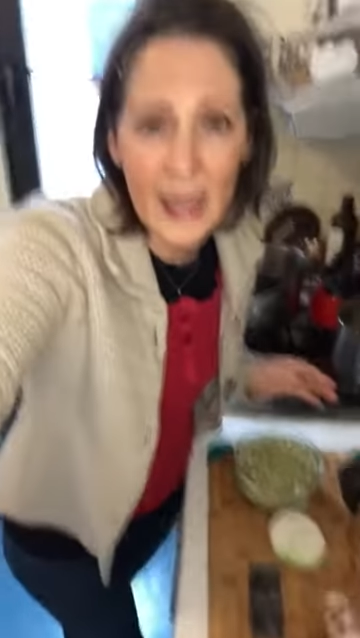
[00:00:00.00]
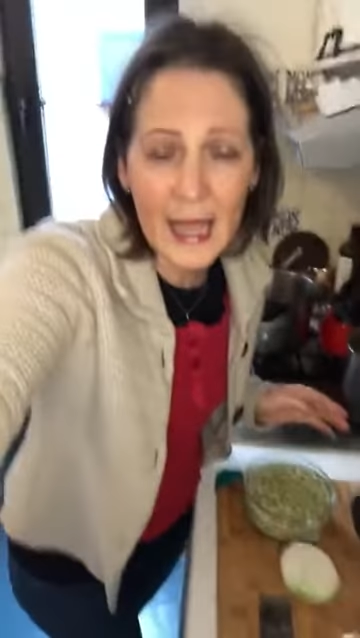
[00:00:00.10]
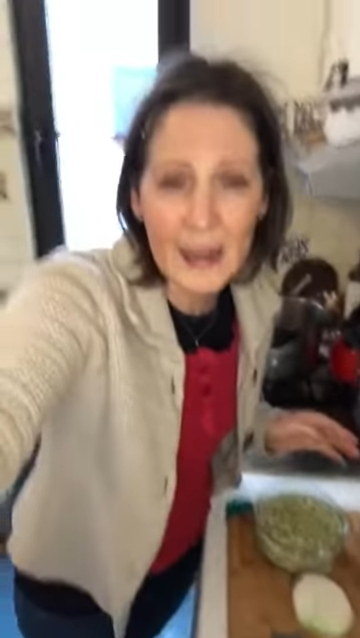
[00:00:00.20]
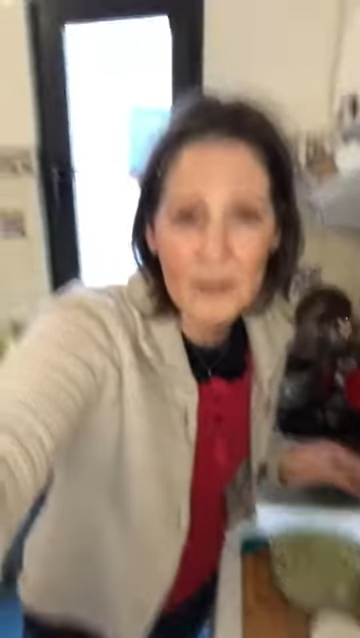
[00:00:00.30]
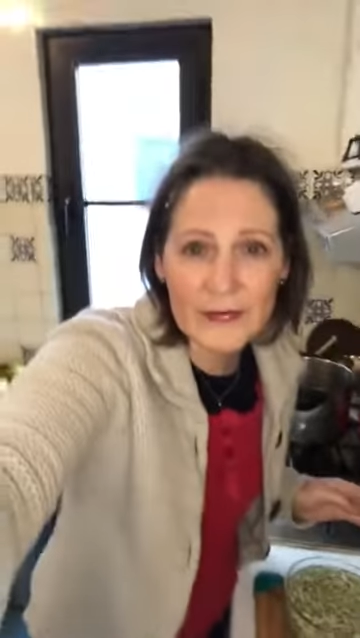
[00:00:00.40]

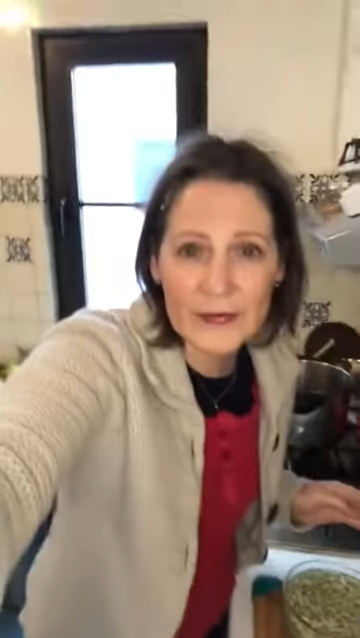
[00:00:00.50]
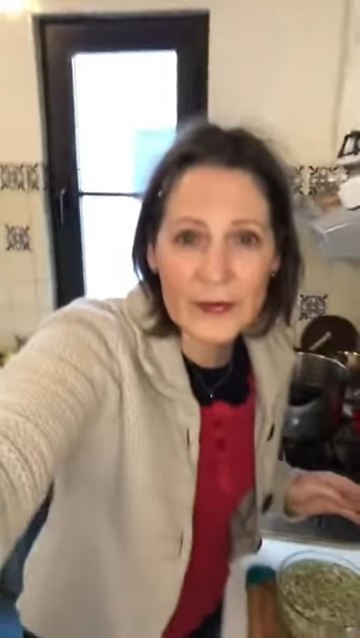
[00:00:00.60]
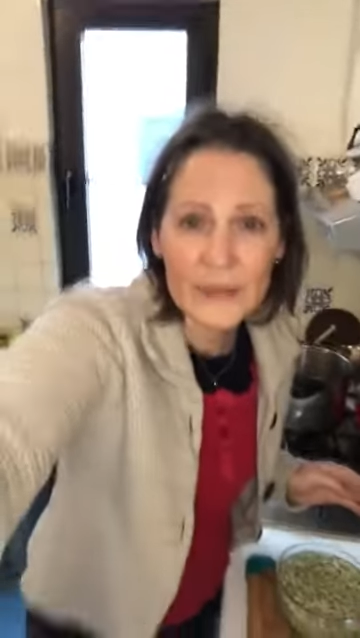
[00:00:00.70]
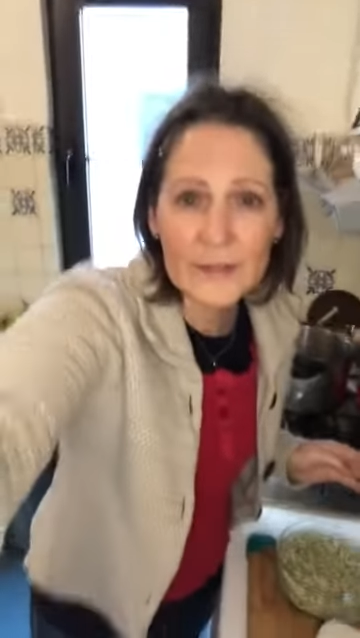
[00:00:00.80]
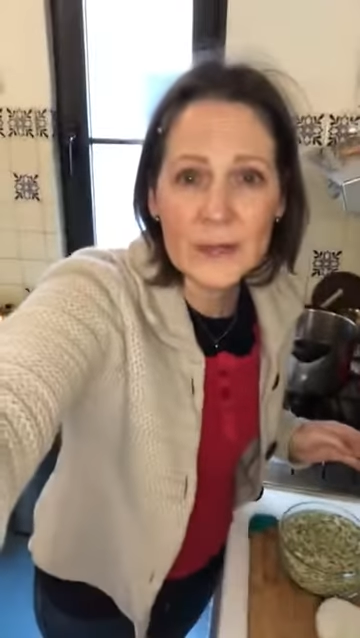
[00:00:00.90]

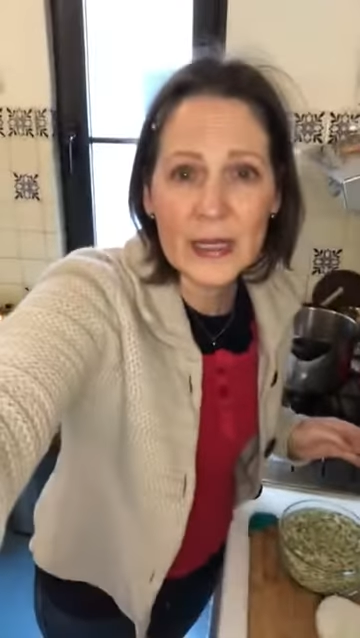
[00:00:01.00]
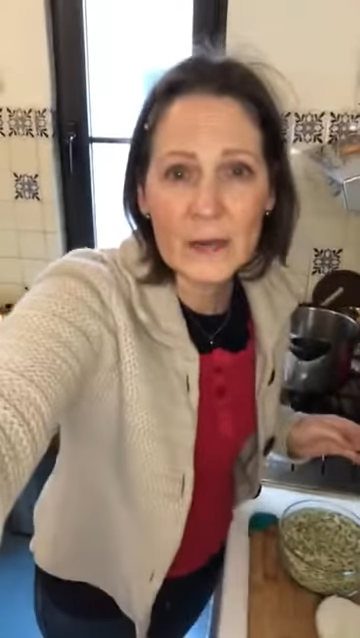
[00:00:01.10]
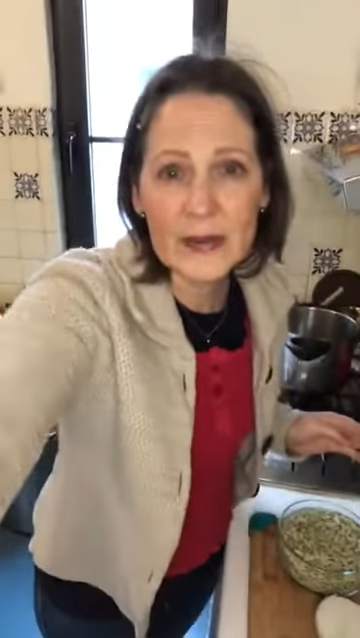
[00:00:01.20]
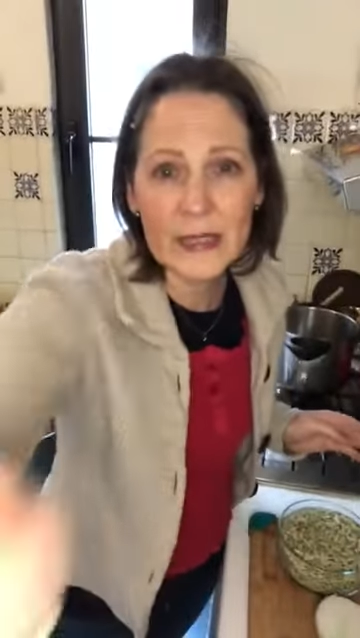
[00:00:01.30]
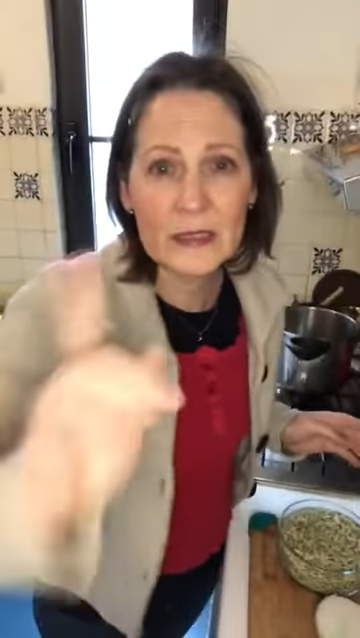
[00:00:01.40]
However, a
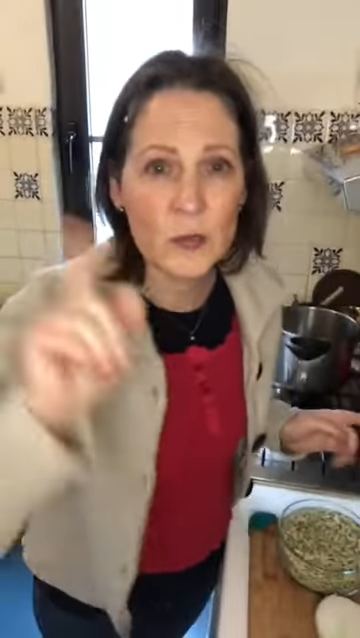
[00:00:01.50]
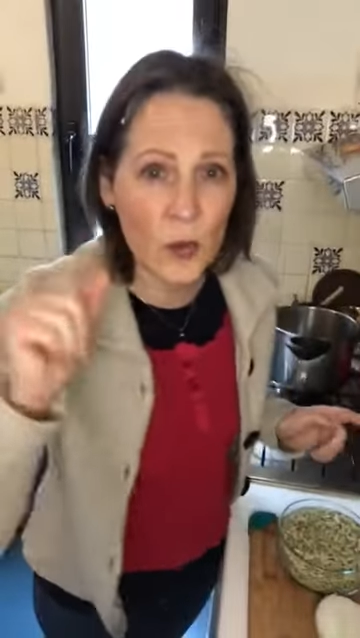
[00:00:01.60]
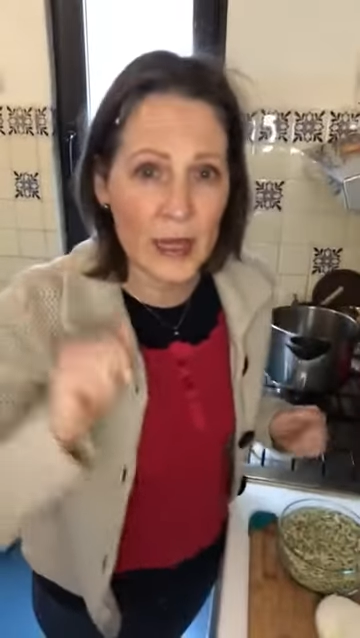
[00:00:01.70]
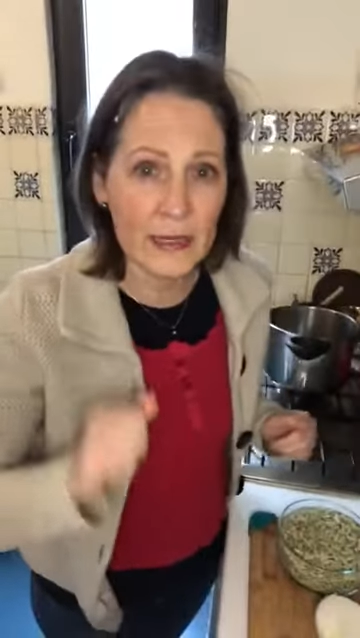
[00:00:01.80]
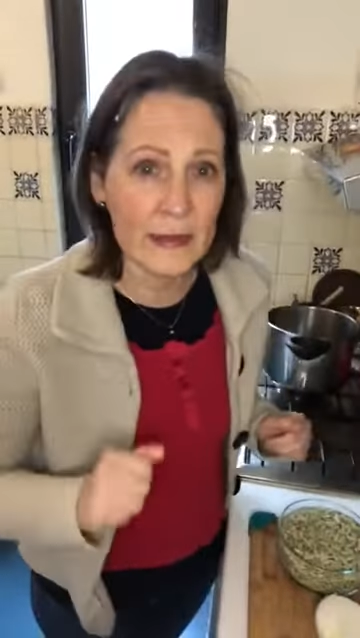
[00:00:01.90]
couple things.
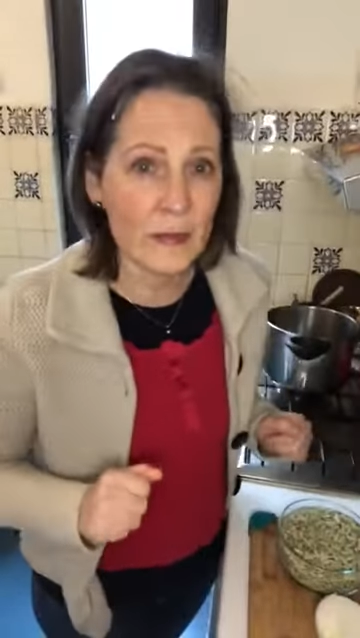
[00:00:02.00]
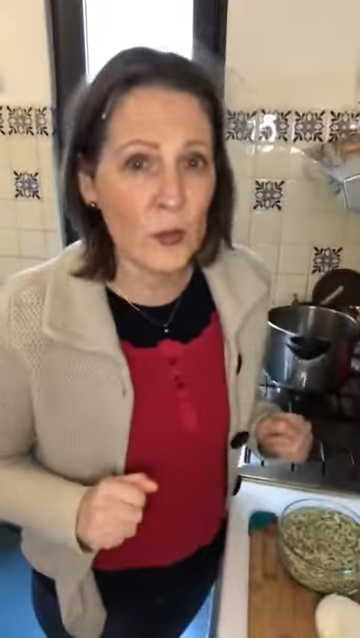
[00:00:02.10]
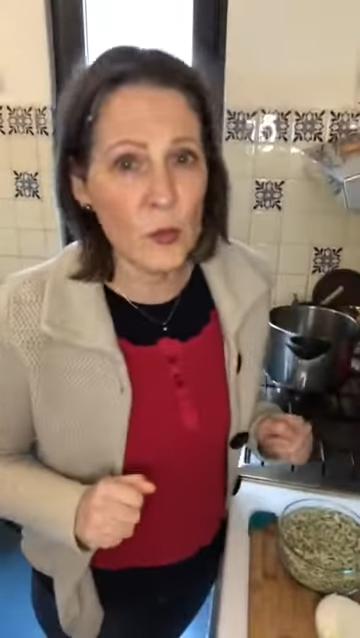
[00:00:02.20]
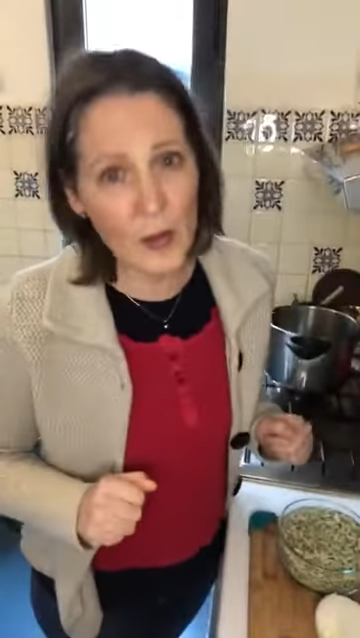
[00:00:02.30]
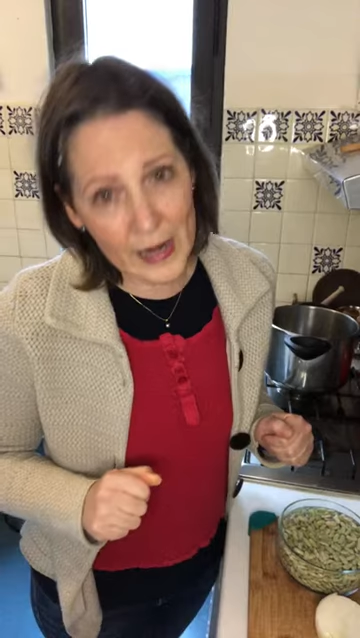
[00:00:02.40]
One, they're
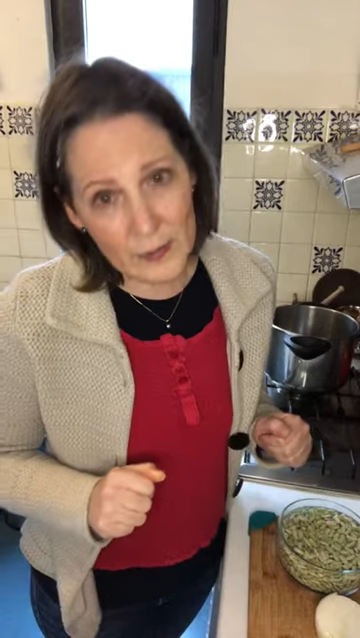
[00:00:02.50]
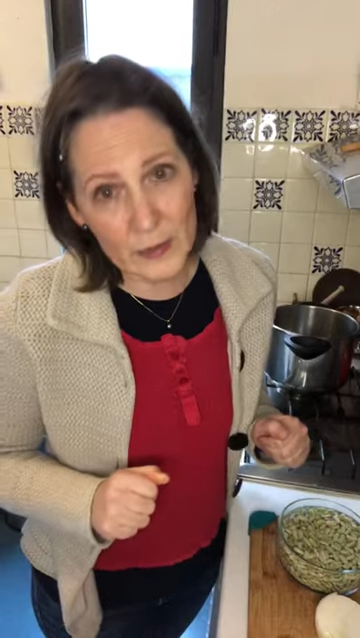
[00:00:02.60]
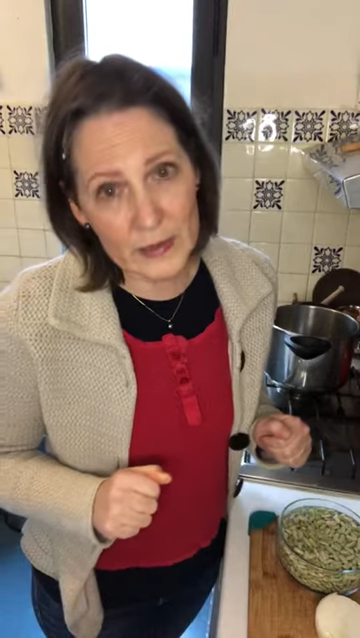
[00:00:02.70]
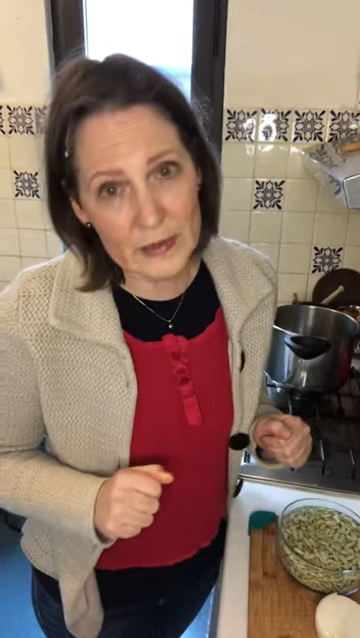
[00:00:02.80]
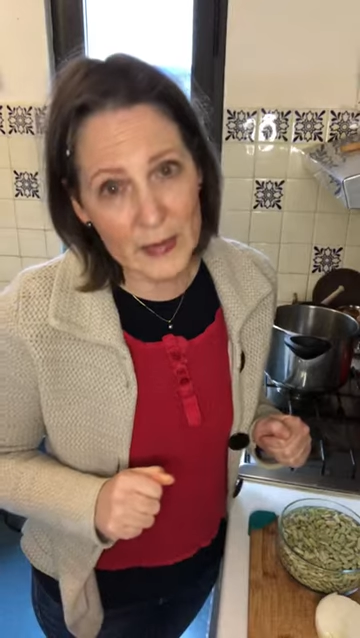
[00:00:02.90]
way
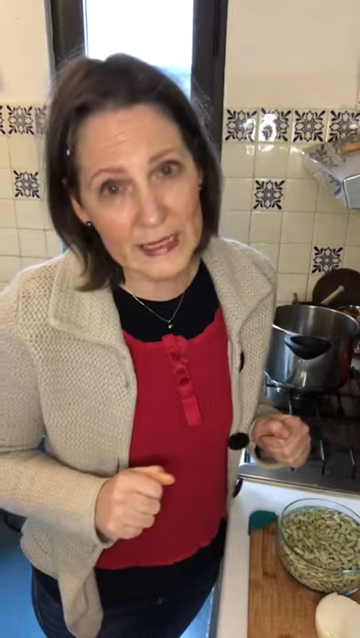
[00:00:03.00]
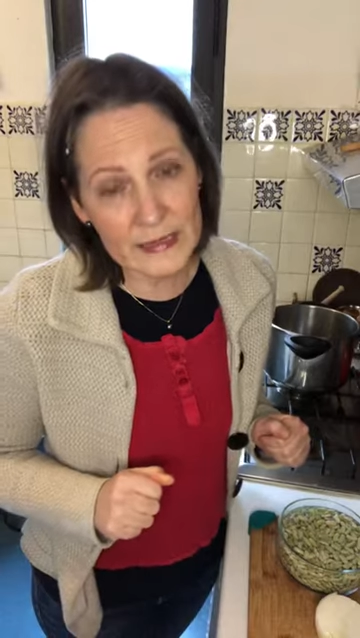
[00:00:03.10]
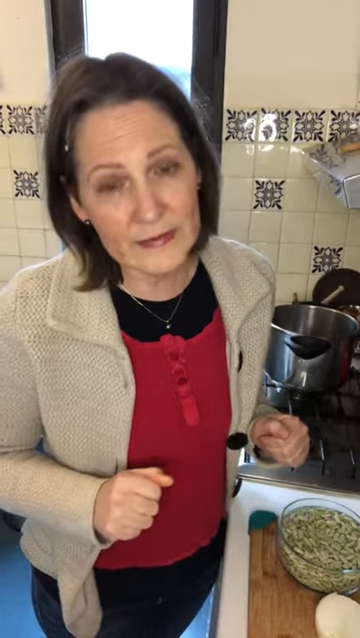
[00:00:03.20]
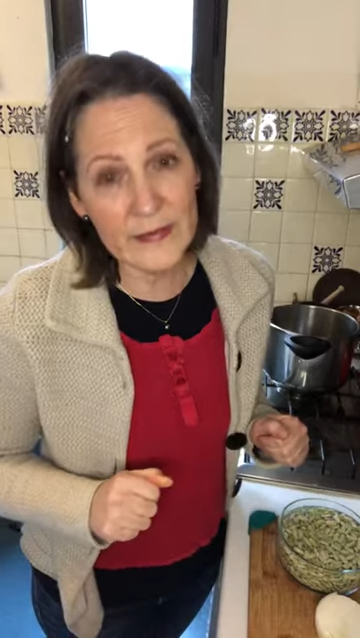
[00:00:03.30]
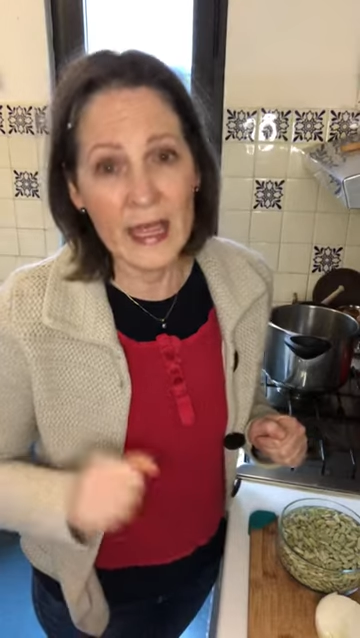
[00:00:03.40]
more
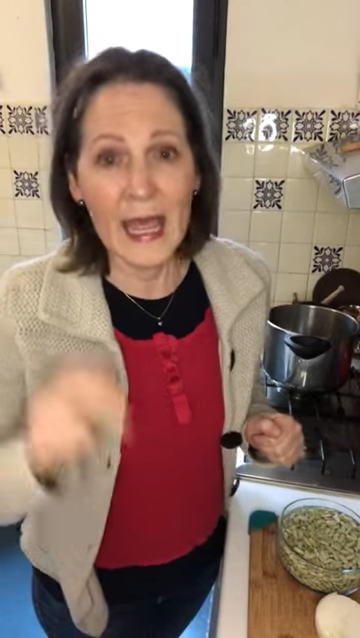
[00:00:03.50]
expensive.